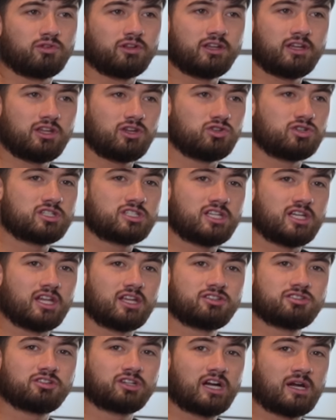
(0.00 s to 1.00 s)
really it. You just need
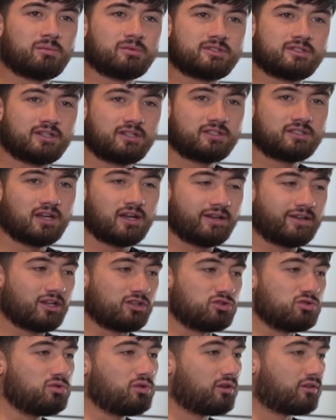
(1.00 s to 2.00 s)
Instagram and TikTok
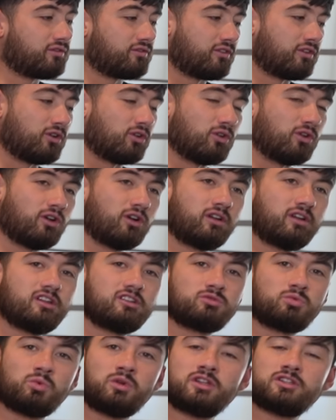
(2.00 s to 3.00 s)
and you can funnel all
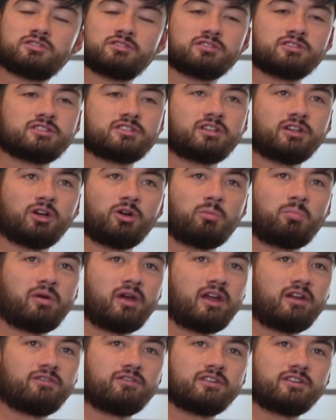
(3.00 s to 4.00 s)
these weasels to go like,
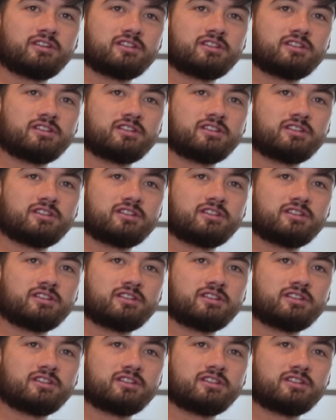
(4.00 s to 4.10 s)
pay for